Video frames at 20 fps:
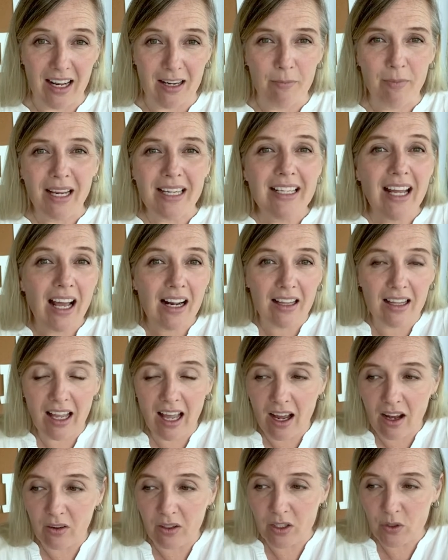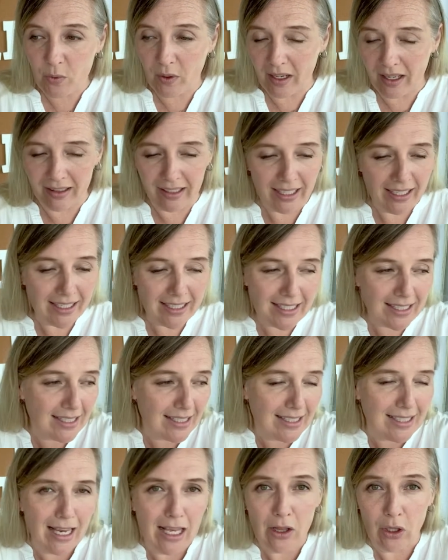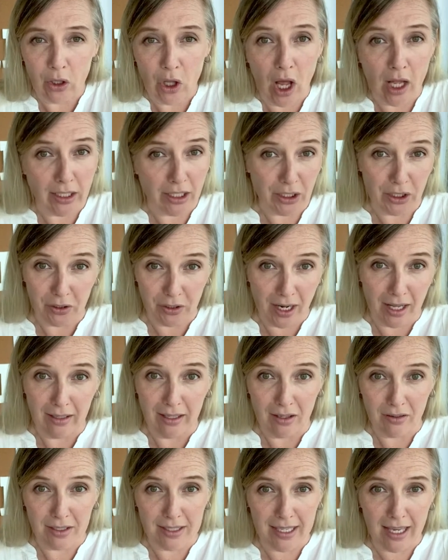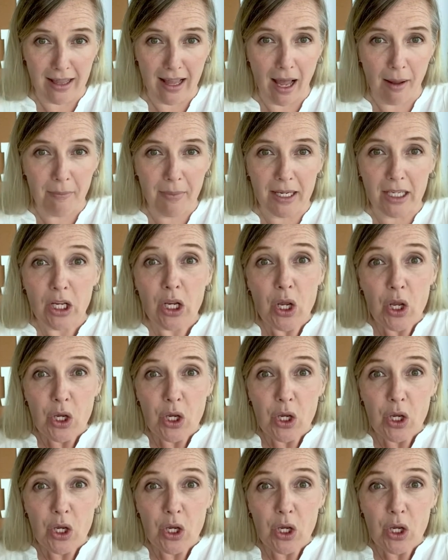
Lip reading: And by not allowed is what, it doesn't say in the law, you're not allowed to say that, but